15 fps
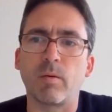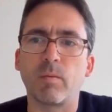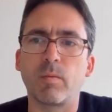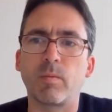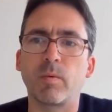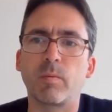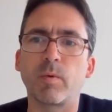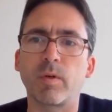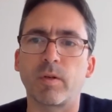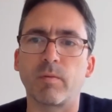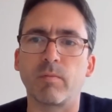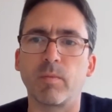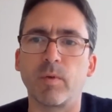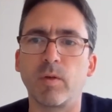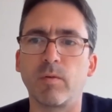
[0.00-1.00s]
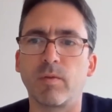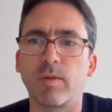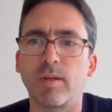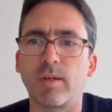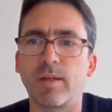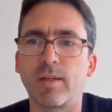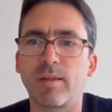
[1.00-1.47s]
we'll kind of move
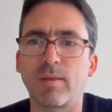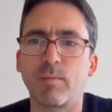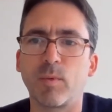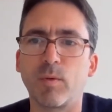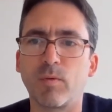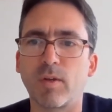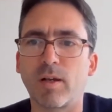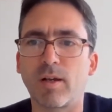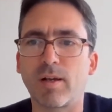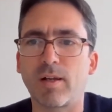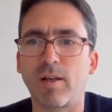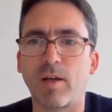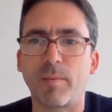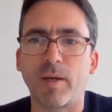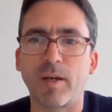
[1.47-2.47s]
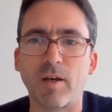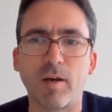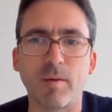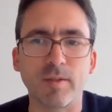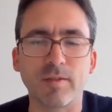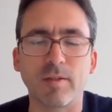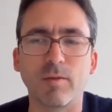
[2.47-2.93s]
the climate and
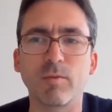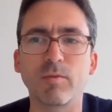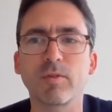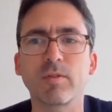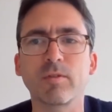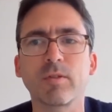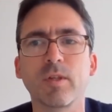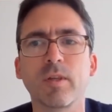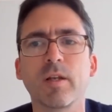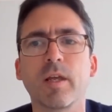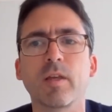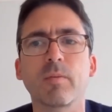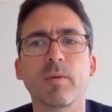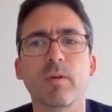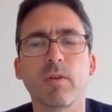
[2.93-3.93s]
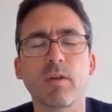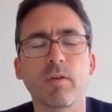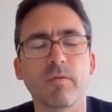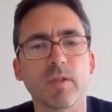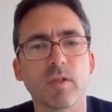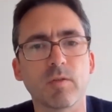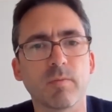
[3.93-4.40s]
carbon to the next bit of the
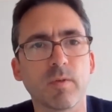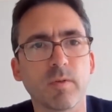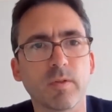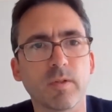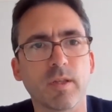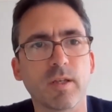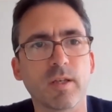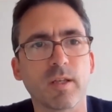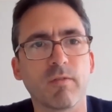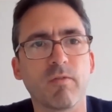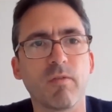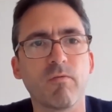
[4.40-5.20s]
conversation, but also the kind